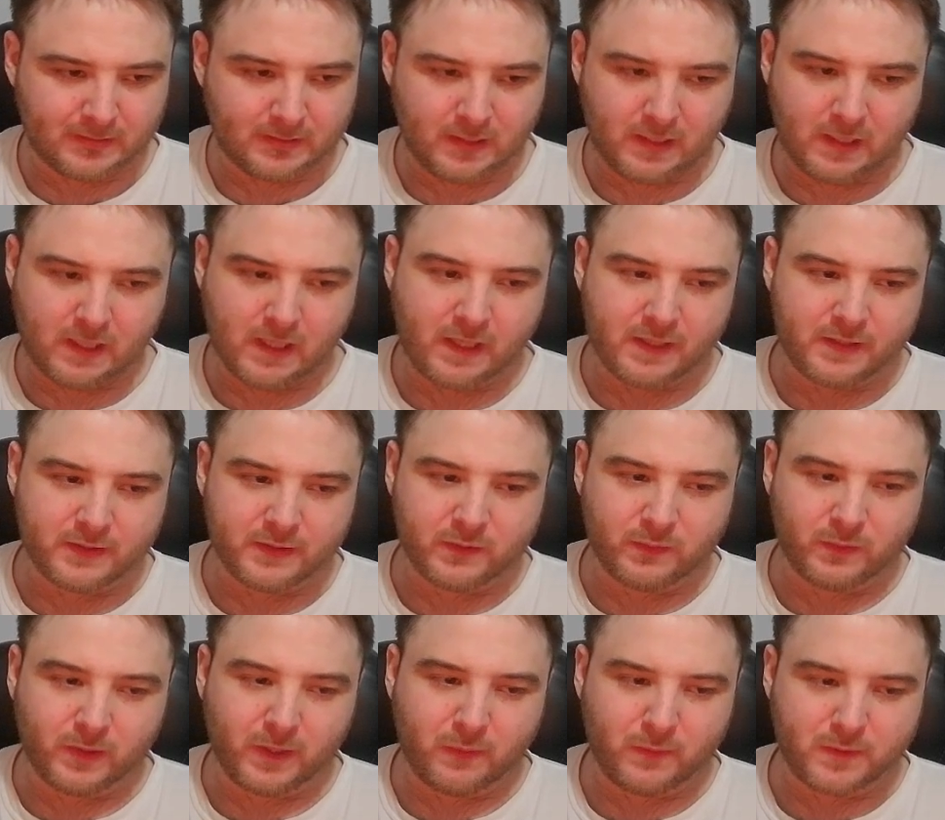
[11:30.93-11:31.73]
And
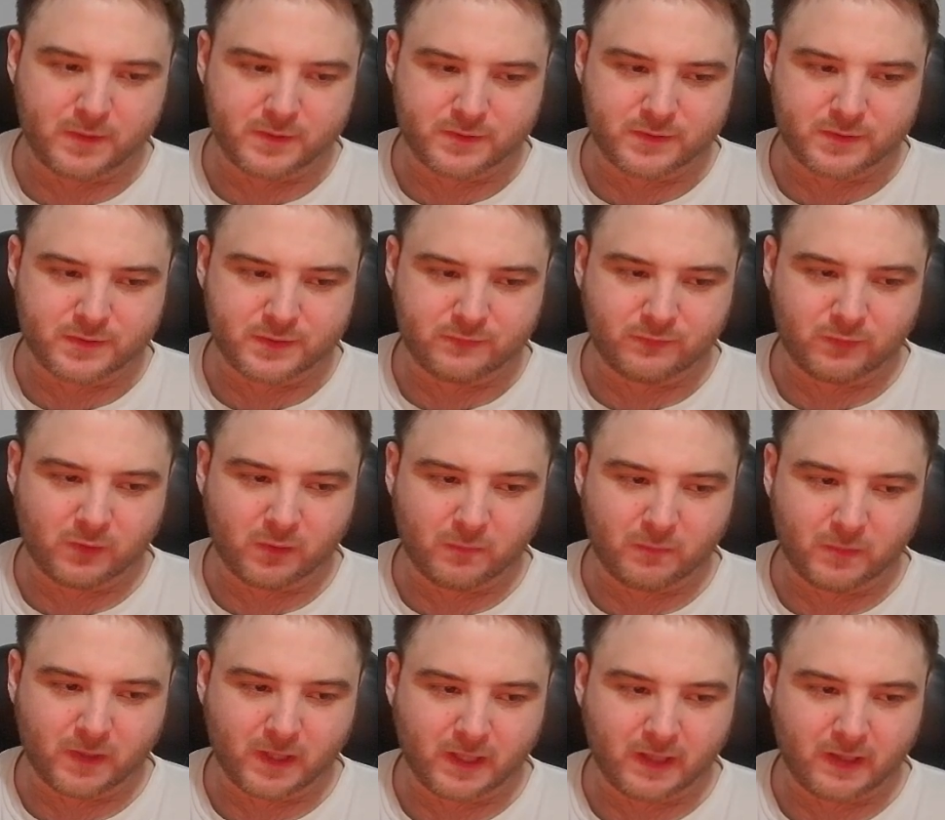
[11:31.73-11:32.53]
gray was just for
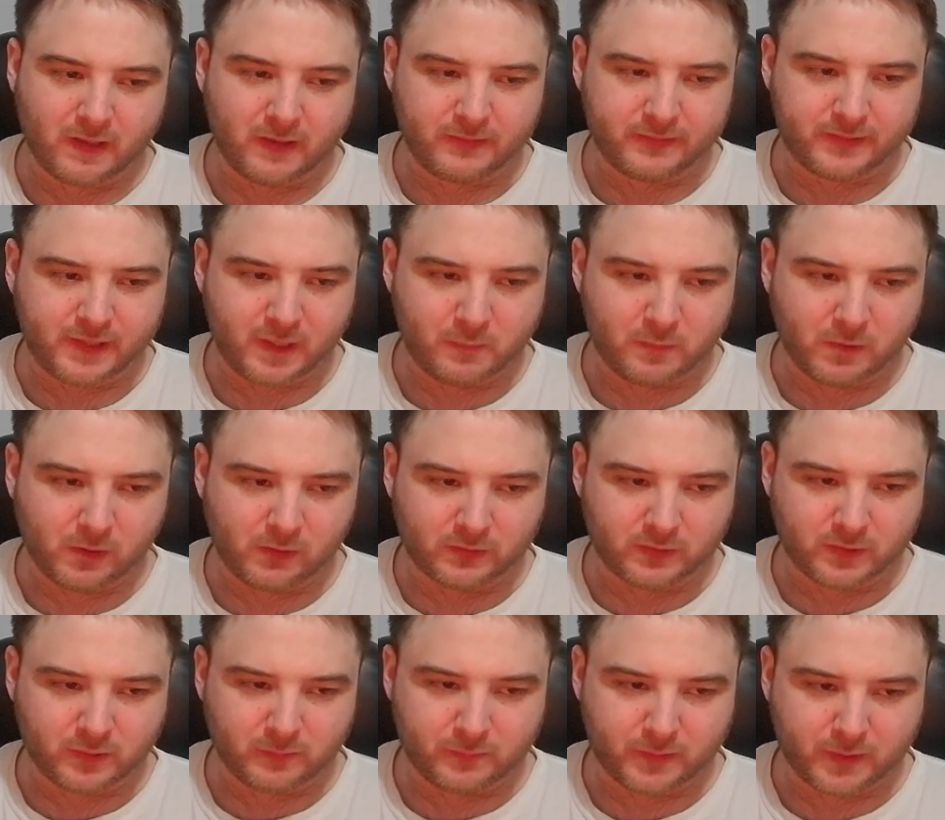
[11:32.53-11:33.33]
my table
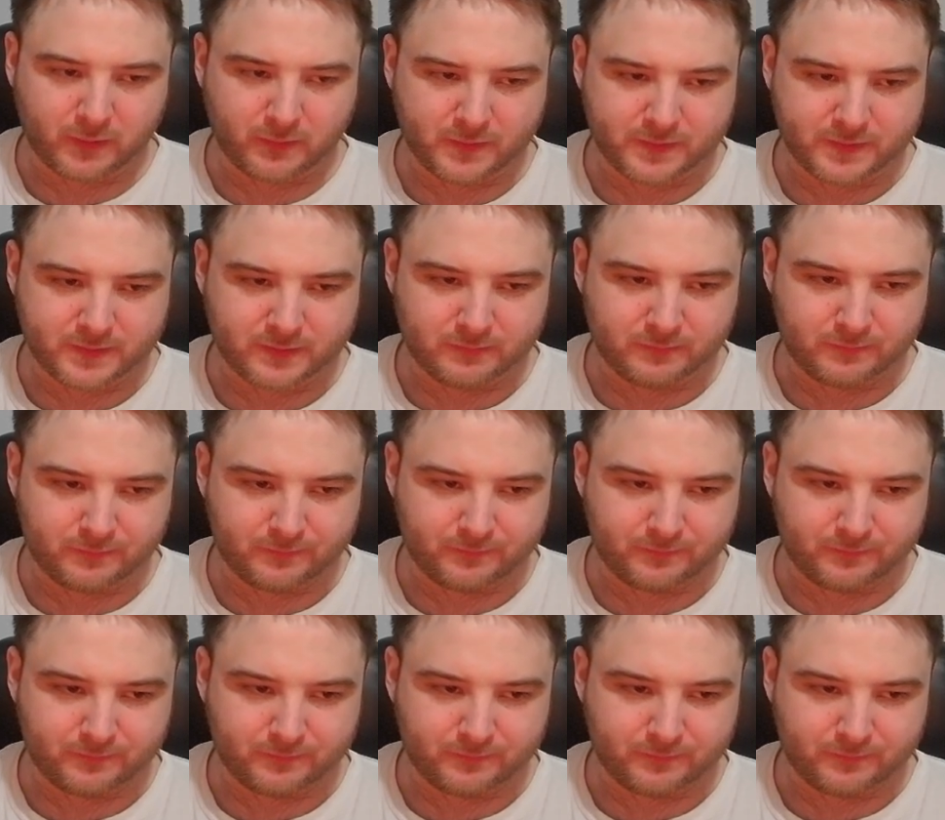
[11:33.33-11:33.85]
comparison.